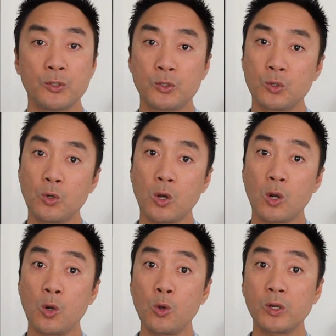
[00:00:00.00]
to
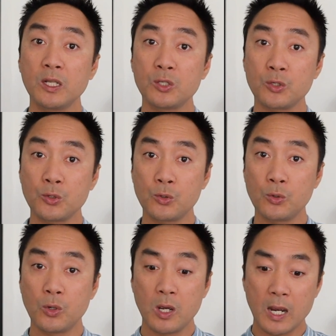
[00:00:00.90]
look
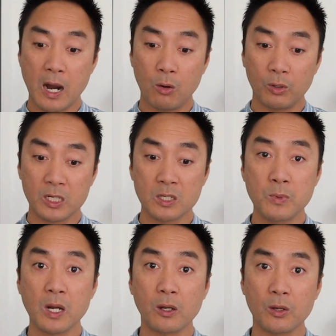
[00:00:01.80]
into our
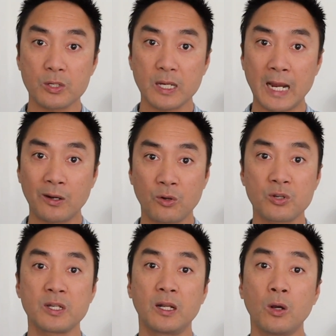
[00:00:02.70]
experience and
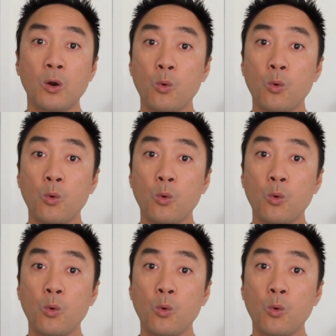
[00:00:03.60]
understand